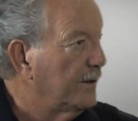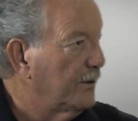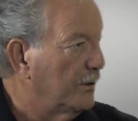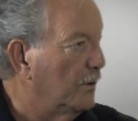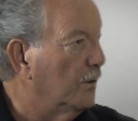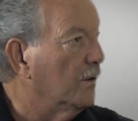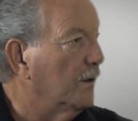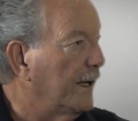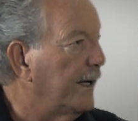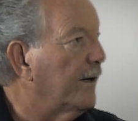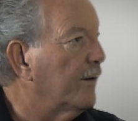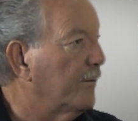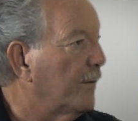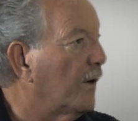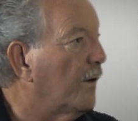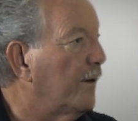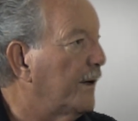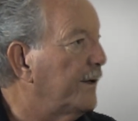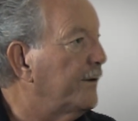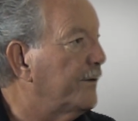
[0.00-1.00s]
cool air
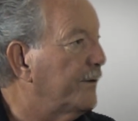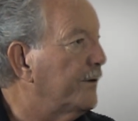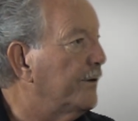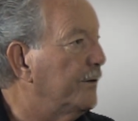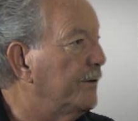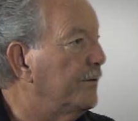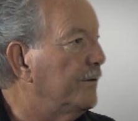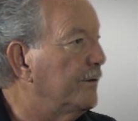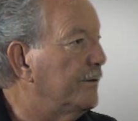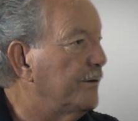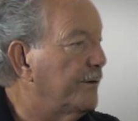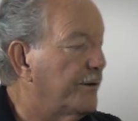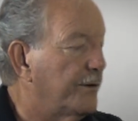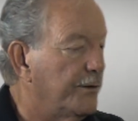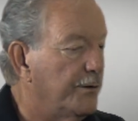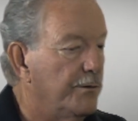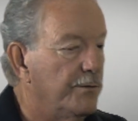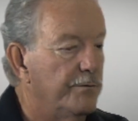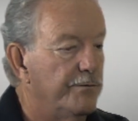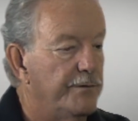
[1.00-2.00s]
blowing
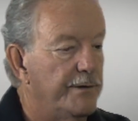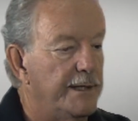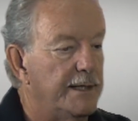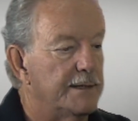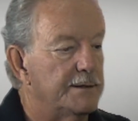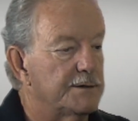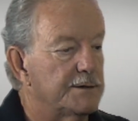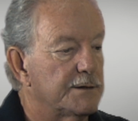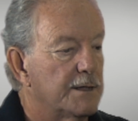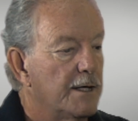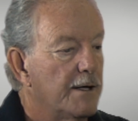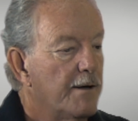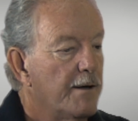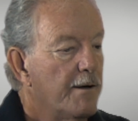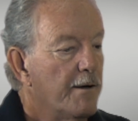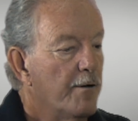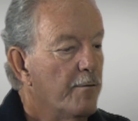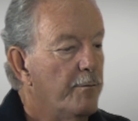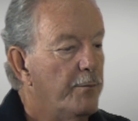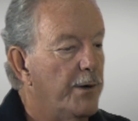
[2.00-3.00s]
through vents.
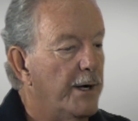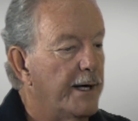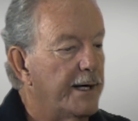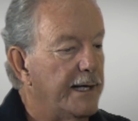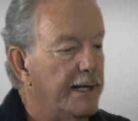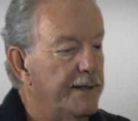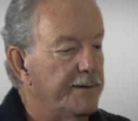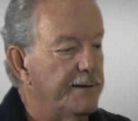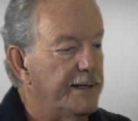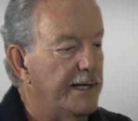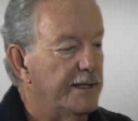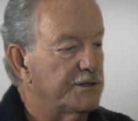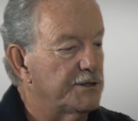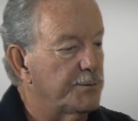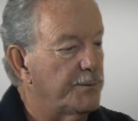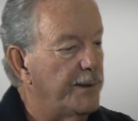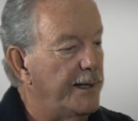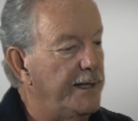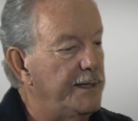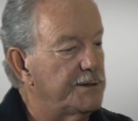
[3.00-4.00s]
But in that
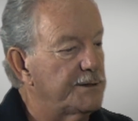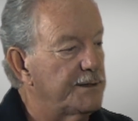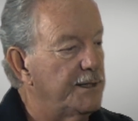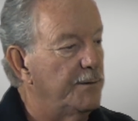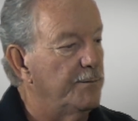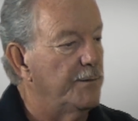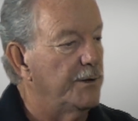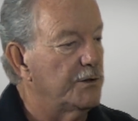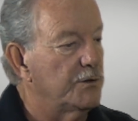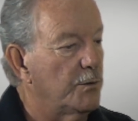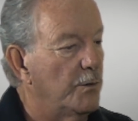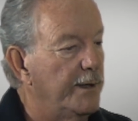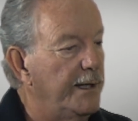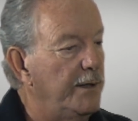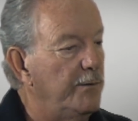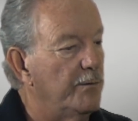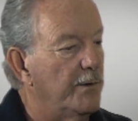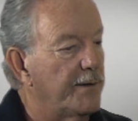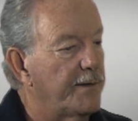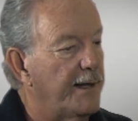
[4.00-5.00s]
space in
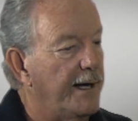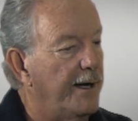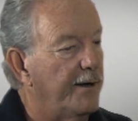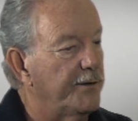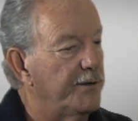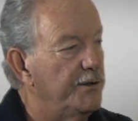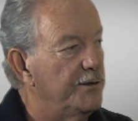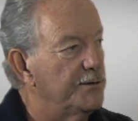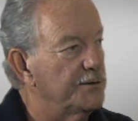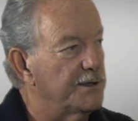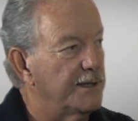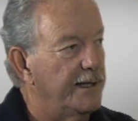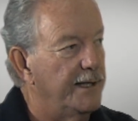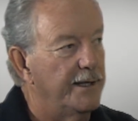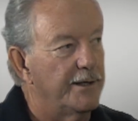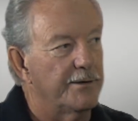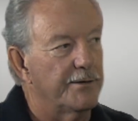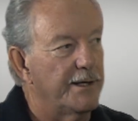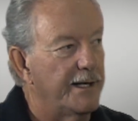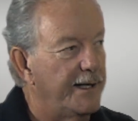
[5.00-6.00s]
between, without using
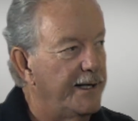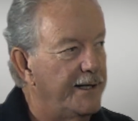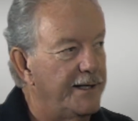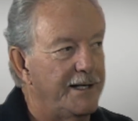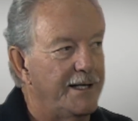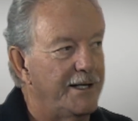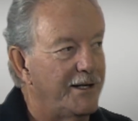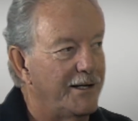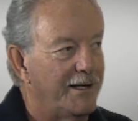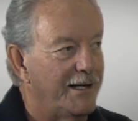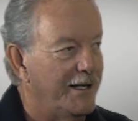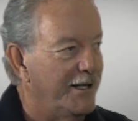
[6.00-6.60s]
any